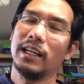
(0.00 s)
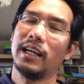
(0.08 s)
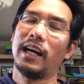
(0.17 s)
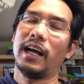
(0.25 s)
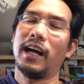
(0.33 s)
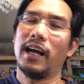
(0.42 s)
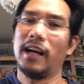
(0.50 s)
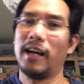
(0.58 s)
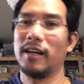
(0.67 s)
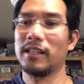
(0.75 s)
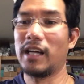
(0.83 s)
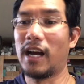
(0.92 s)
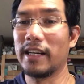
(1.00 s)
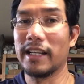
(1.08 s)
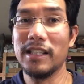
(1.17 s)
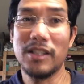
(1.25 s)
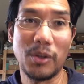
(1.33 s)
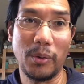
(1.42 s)
got
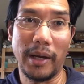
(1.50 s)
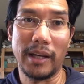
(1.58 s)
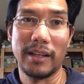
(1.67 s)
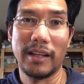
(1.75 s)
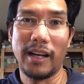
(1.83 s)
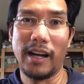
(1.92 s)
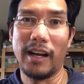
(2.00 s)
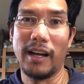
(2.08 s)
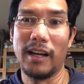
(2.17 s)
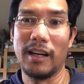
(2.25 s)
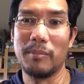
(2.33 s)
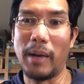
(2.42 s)
into it. I've